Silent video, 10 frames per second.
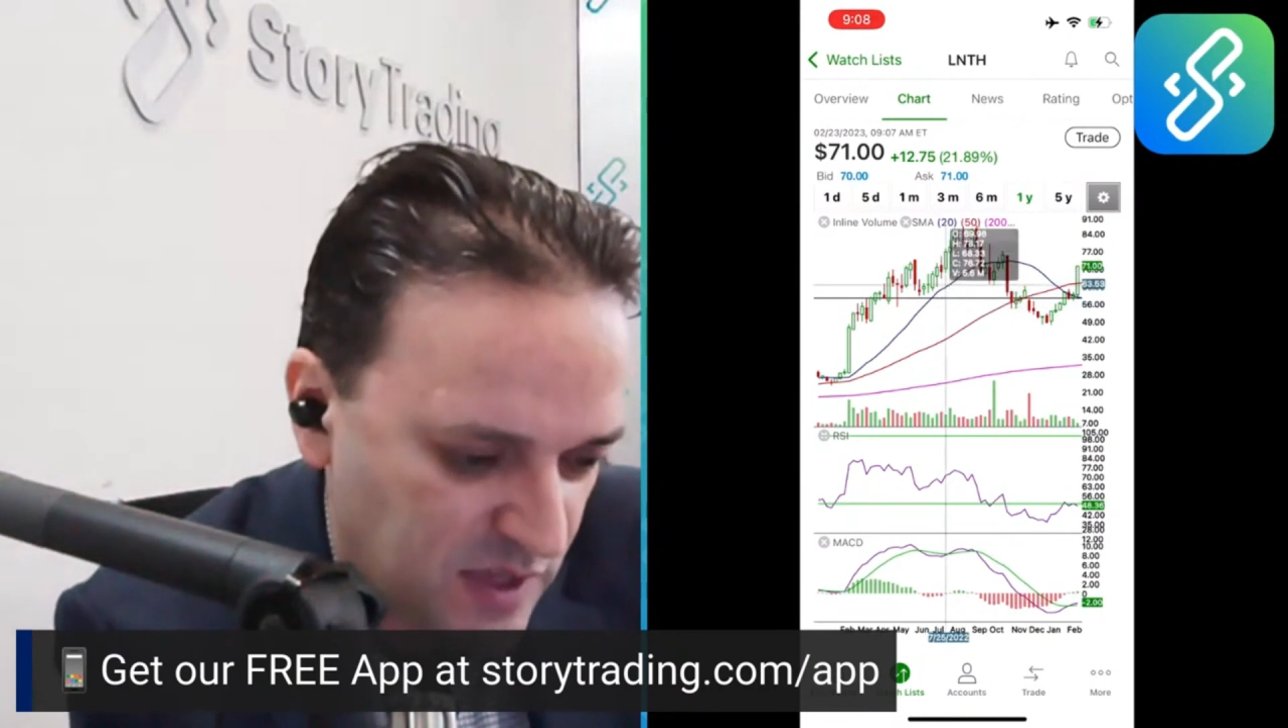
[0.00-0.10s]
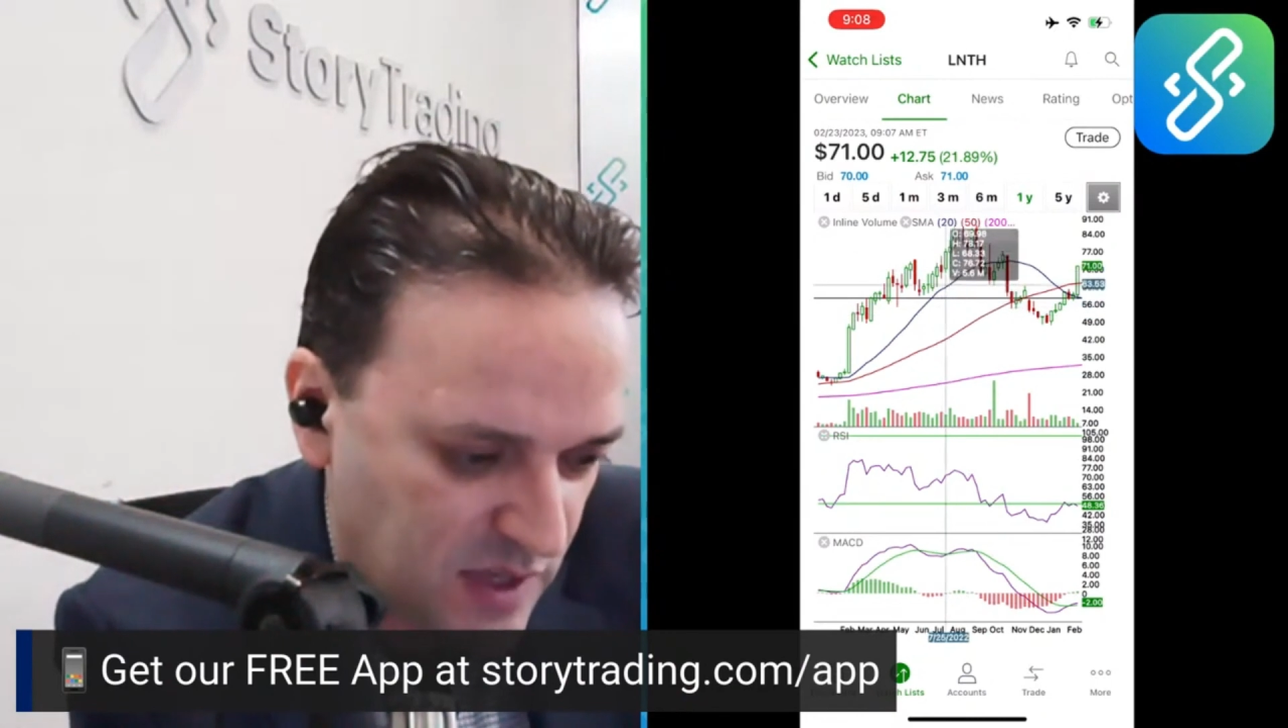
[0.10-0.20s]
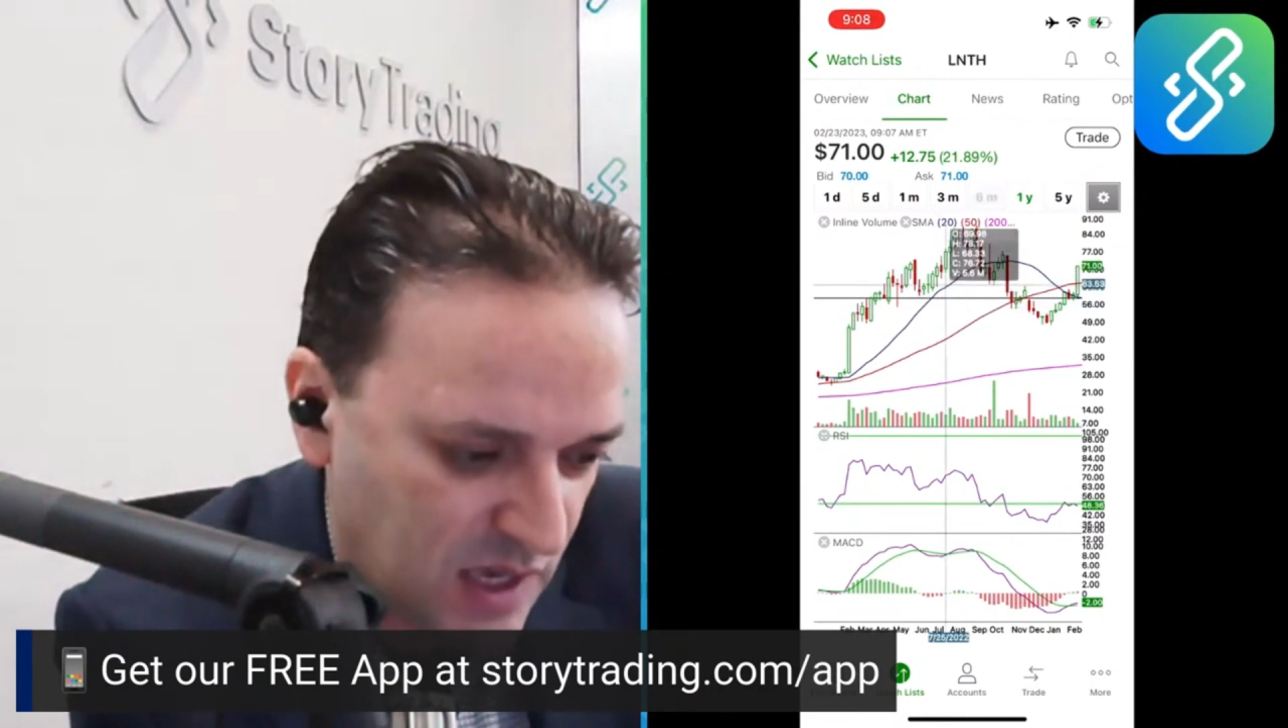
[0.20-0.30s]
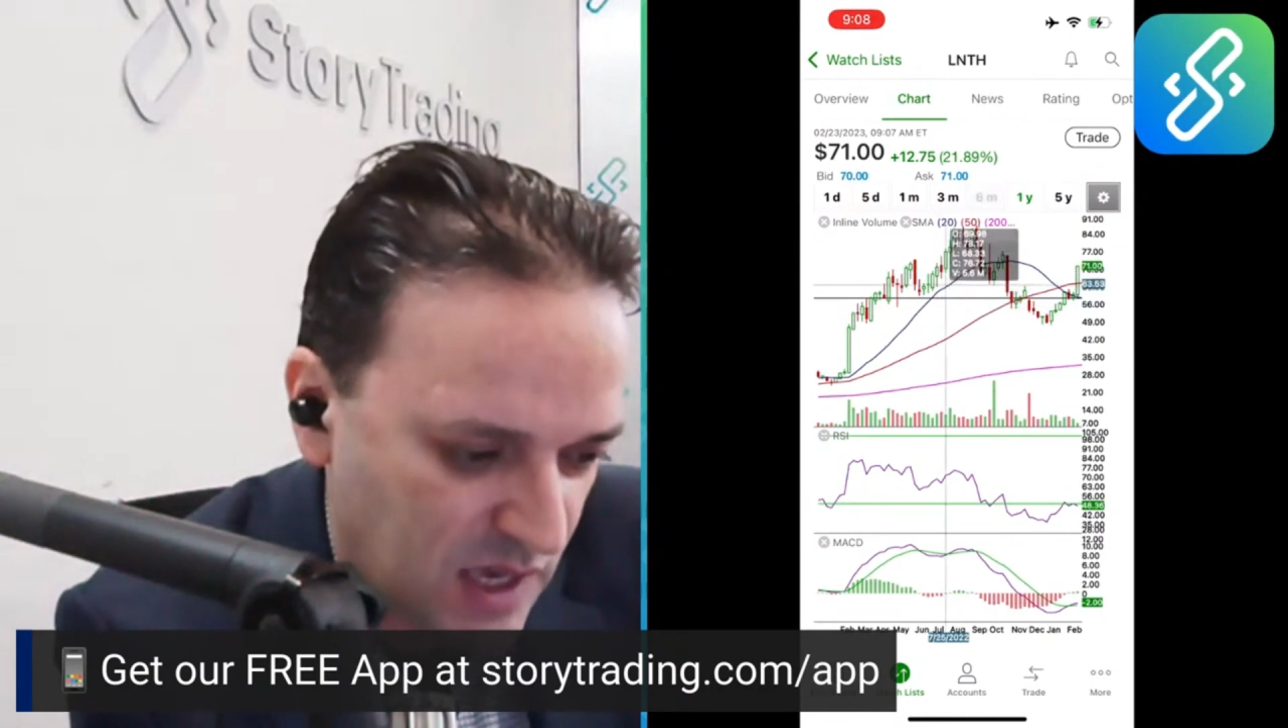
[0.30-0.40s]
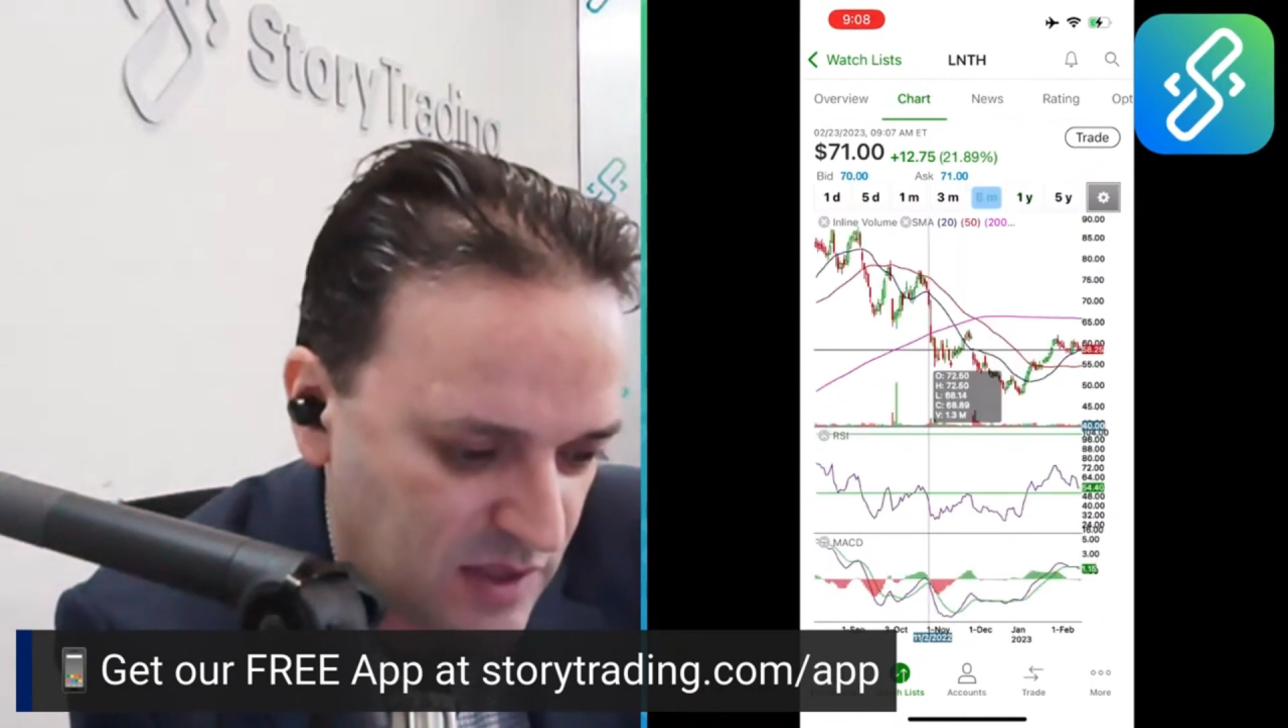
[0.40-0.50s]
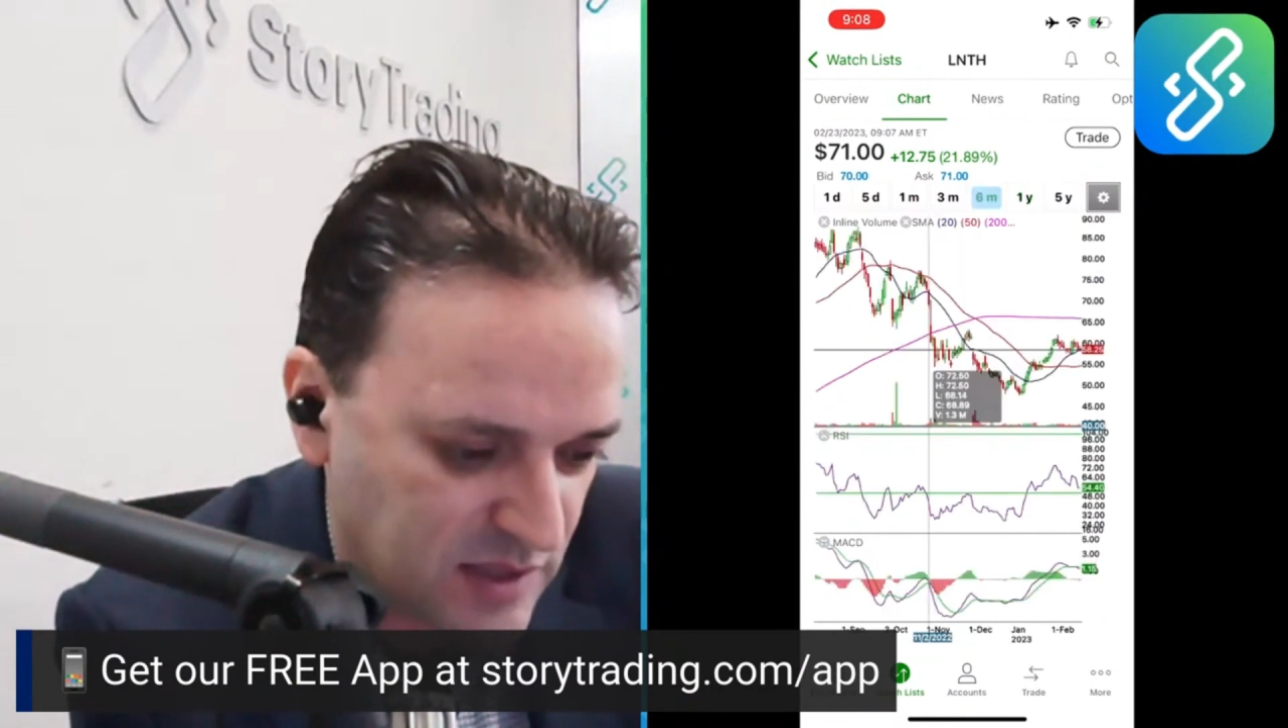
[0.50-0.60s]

the key.